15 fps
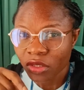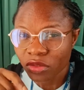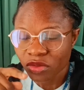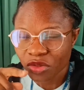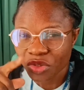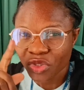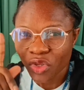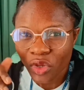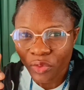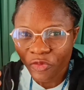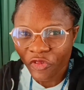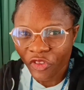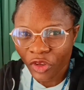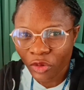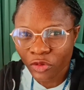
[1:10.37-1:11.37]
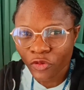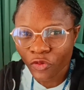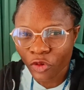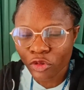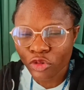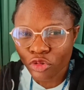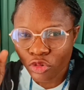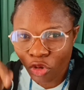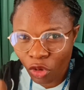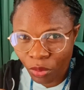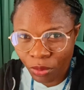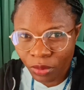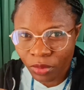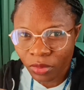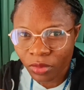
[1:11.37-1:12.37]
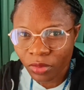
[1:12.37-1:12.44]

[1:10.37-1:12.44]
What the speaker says: So some failed for some